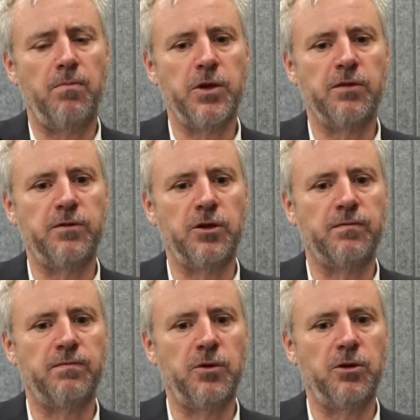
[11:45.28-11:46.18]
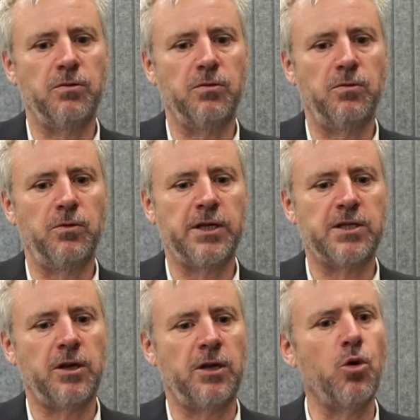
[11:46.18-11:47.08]

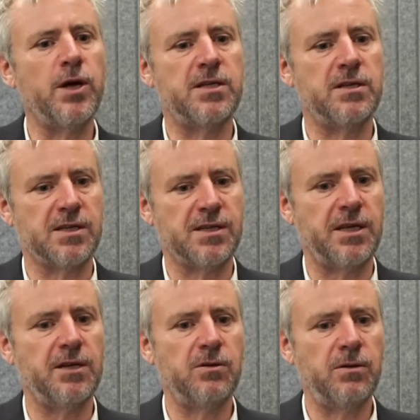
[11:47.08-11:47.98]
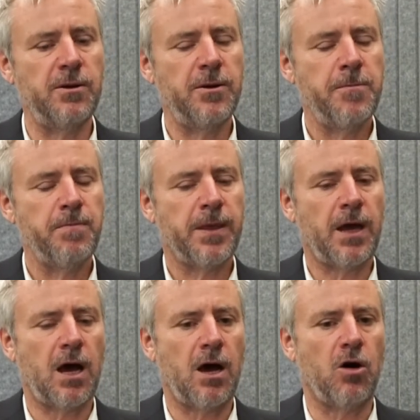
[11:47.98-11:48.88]
it always is a signal
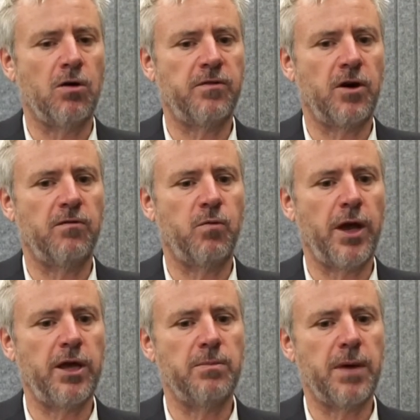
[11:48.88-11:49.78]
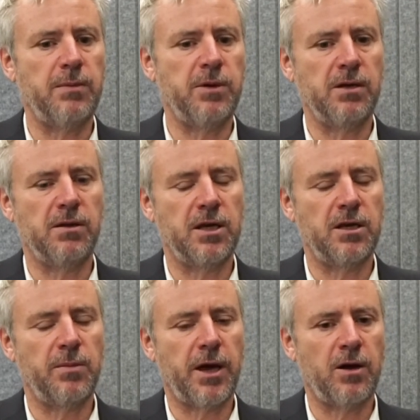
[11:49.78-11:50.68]
of where you may be
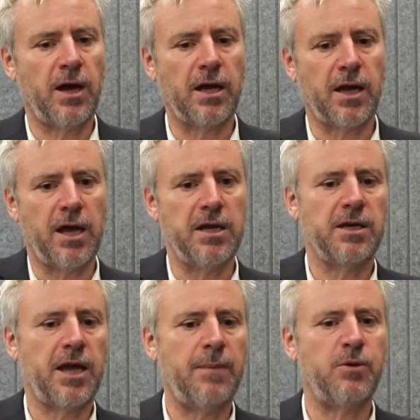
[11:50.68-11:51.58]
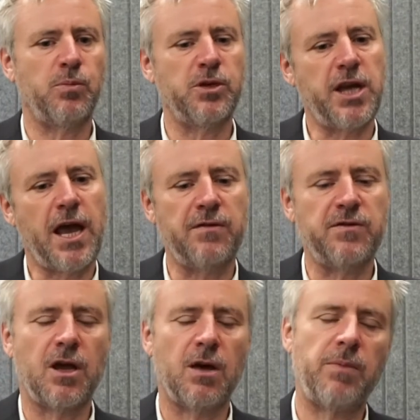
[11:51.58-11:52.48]
thinking about allocating your capital, but you have
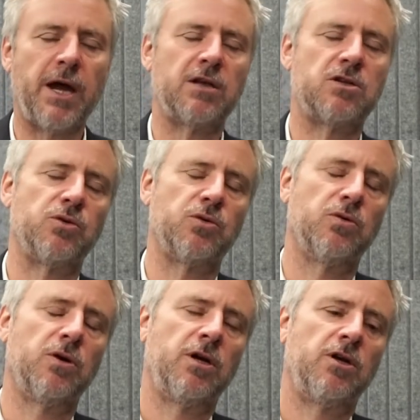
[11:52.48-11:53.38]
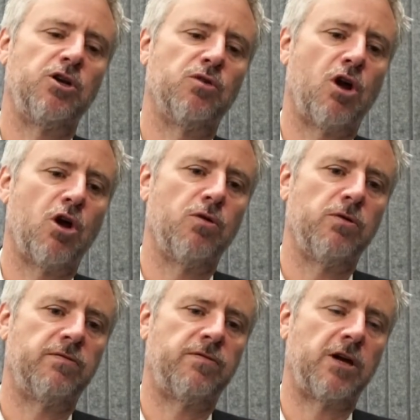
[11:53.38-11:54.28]
to come back to your
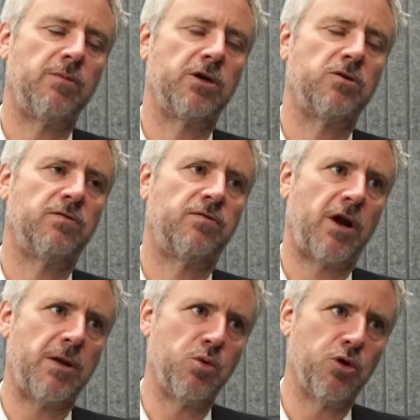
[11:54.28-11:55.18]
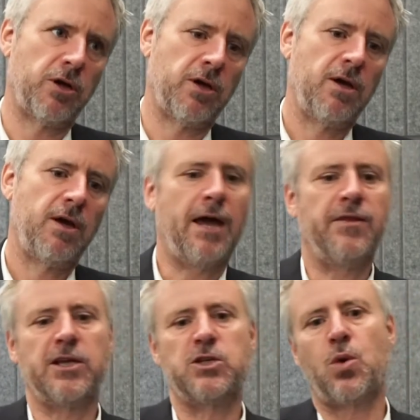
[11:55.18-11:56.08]
own fundamental framework, and
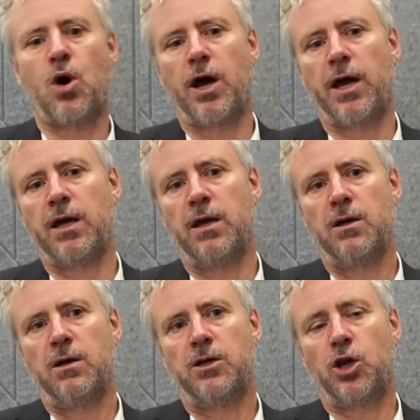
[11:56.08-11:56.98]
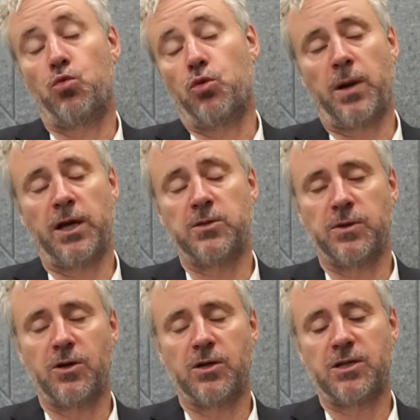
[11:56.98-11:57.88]
that's why
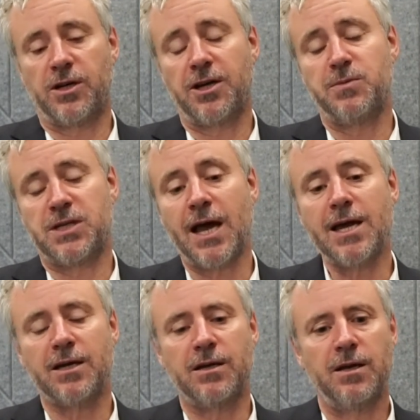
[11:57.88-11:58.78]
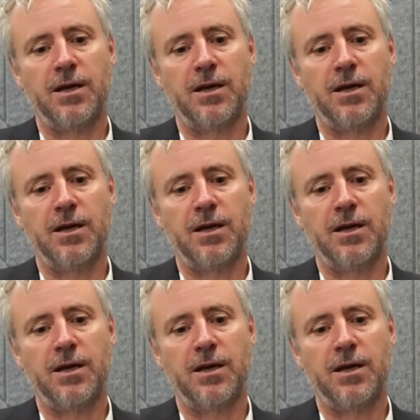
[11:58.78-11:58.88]
replacement cost, and I keep saying it,